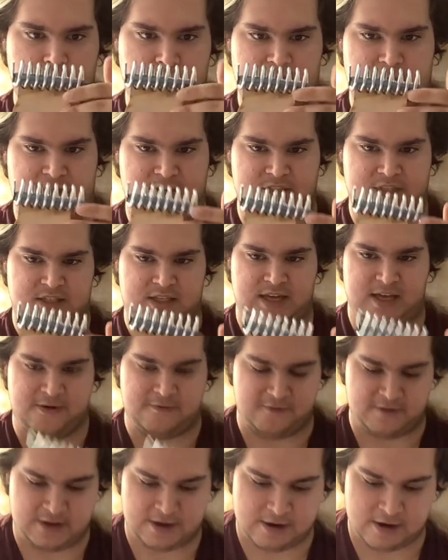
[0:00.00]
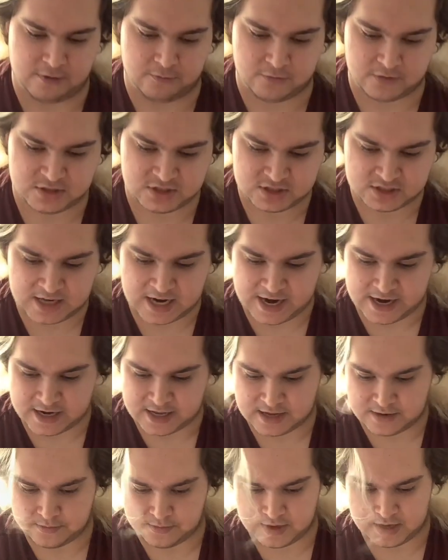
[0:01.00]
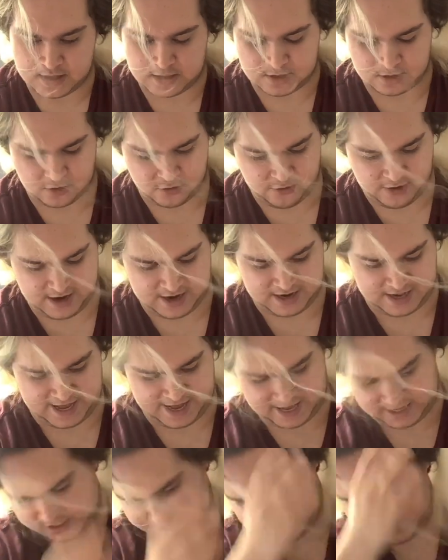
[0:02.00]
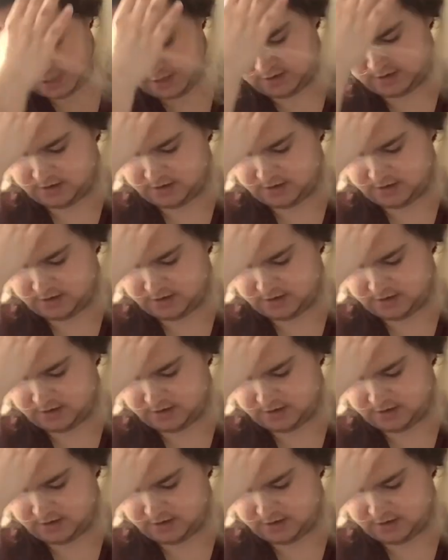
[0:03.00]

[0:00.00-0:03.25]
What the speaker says: I just gotta figure out which side can be the crayon catcher.